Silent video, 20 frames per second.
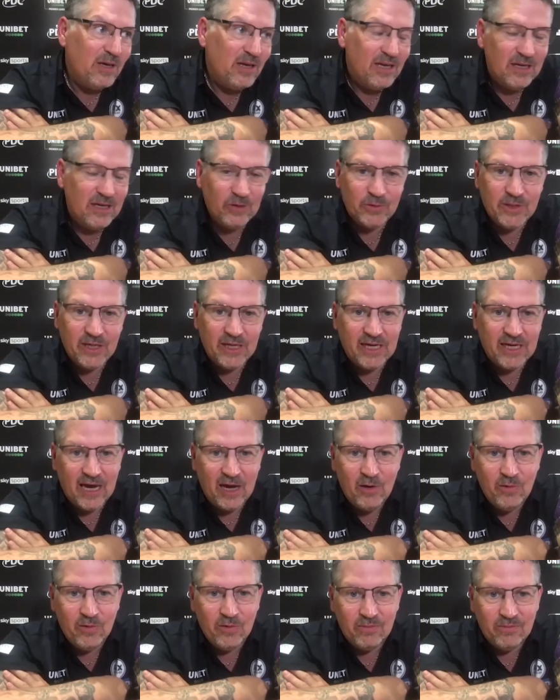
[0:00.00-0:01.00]
he'll take it
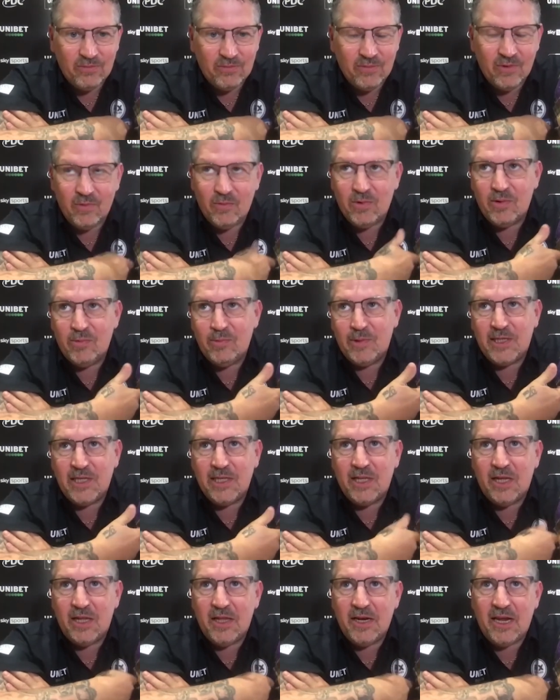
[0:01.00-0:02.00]
out. We seen
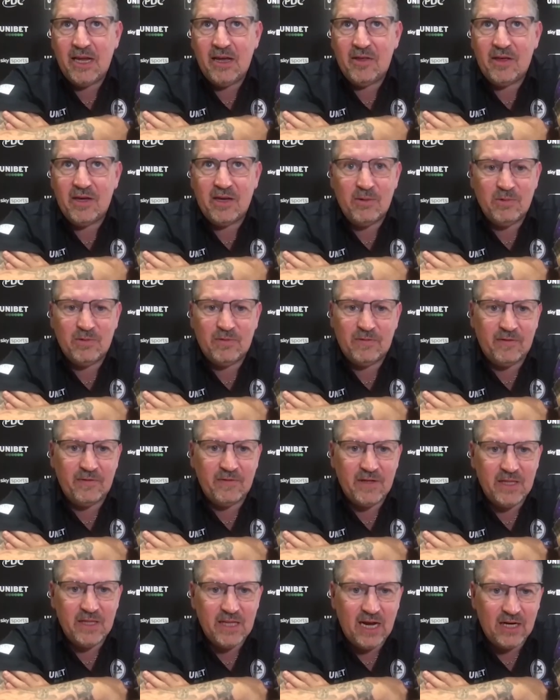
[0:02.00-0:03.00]
the other night, I think it was
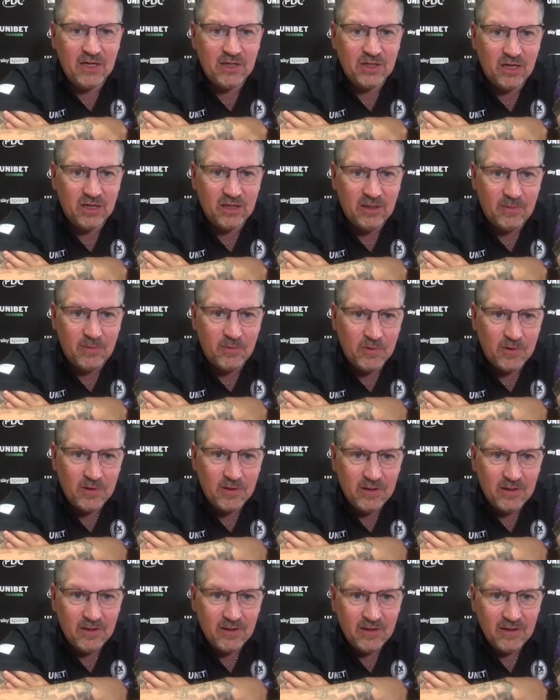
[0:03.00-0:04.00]
15 darts at a double.
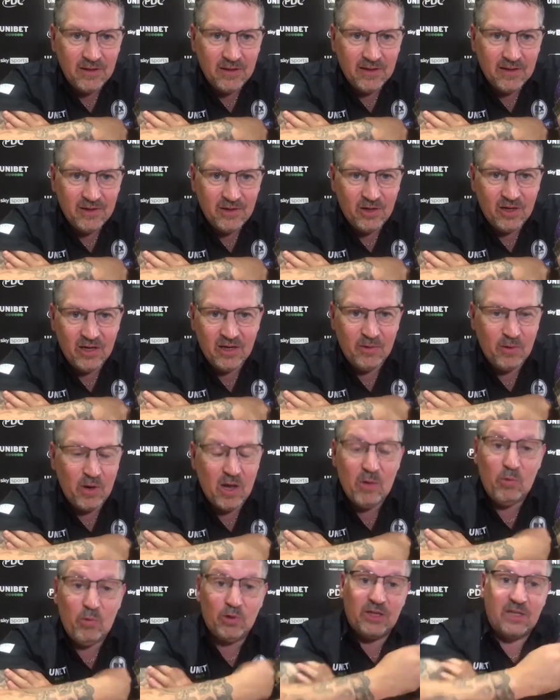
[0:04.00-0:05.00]
You know, and
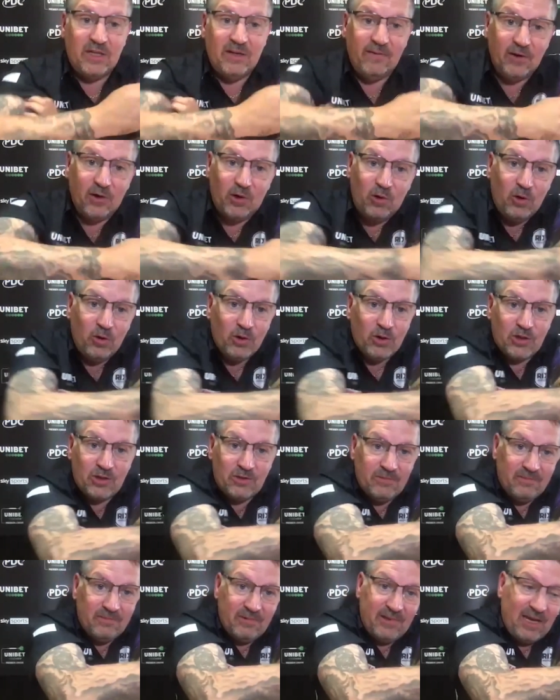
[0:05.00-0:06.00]
it wasn't even close.
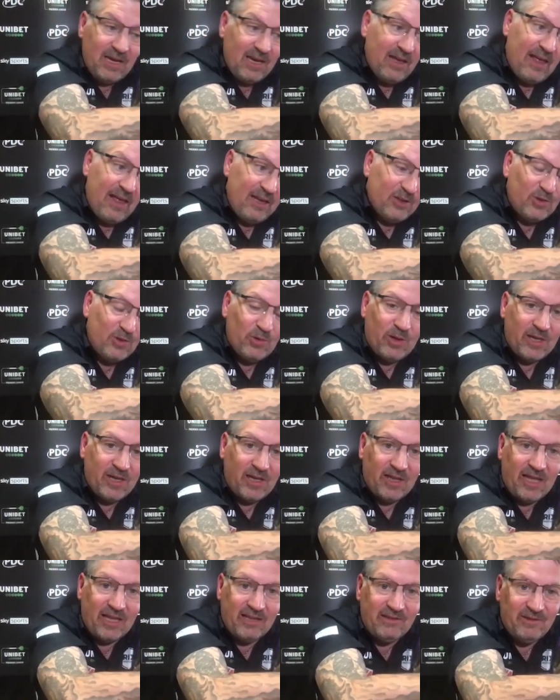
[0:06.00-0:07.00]
And that's not like
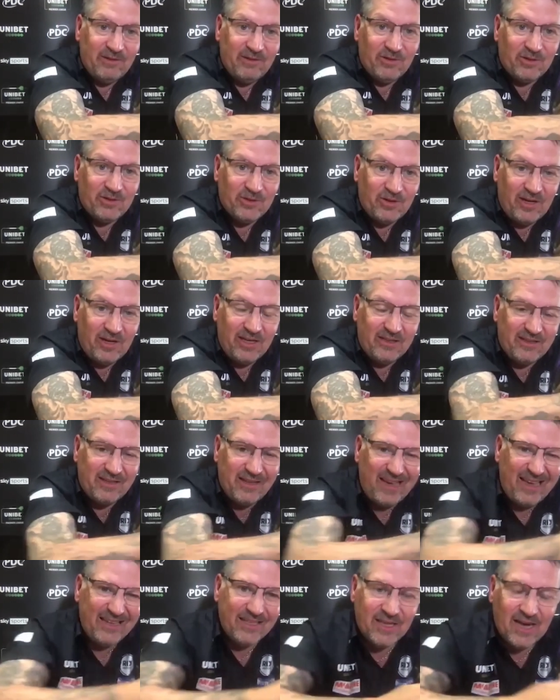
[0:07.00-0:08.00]
Glenn, you know, so
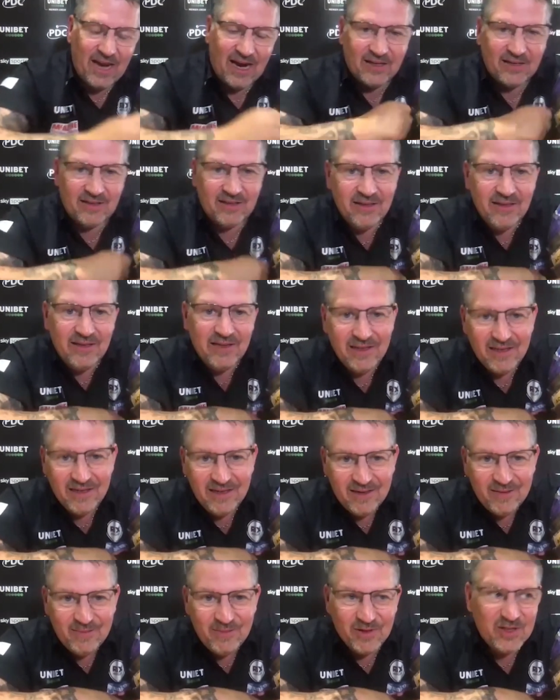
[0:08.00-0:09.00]
it's hard.
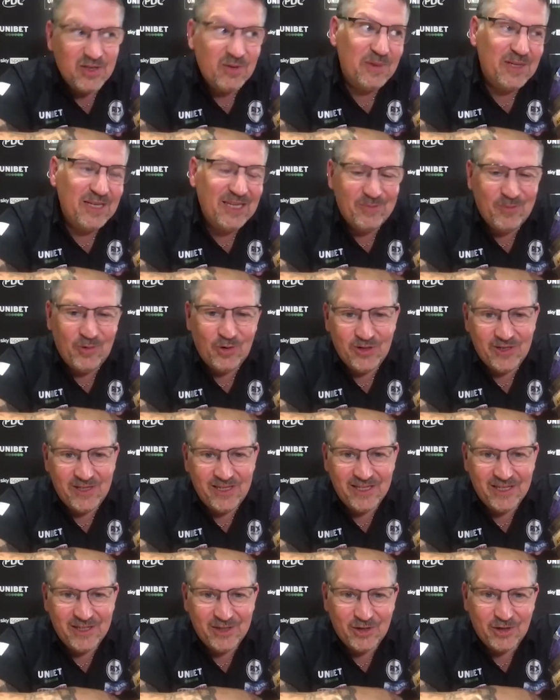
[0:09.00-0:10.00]
But some of these boys,
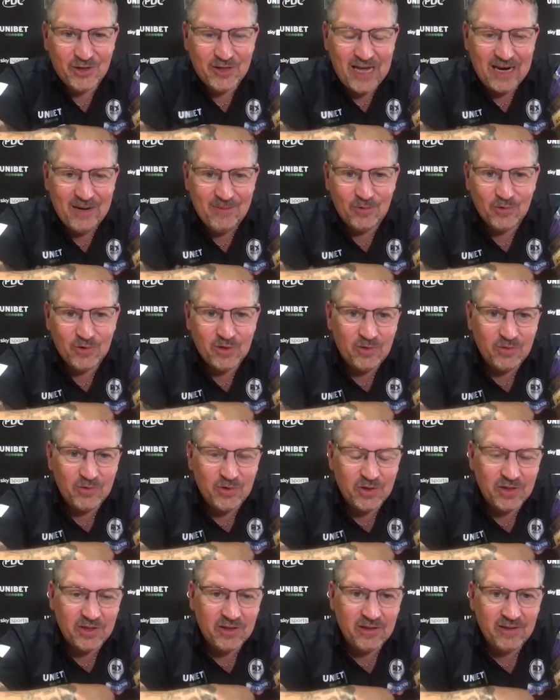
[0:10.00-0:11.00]
these are just animals. They'll
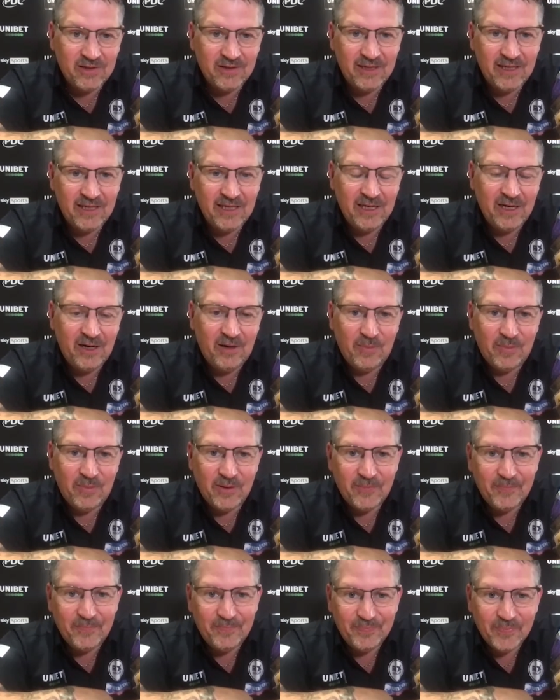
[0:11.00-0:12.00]
just eat you up.
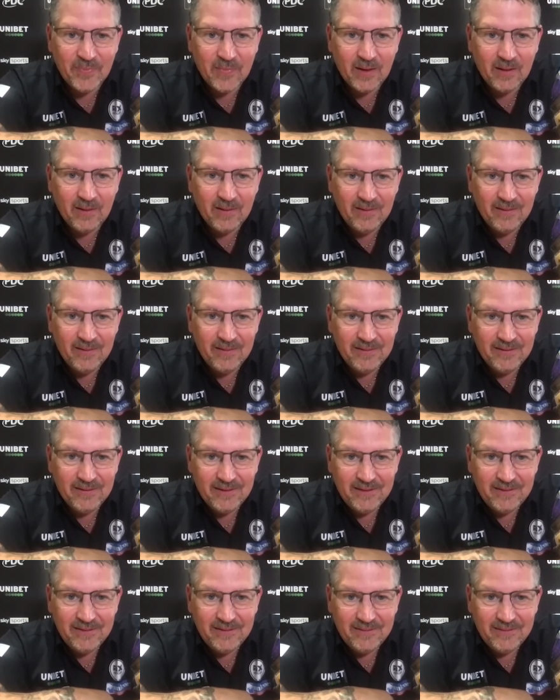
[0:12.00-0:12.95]
Do you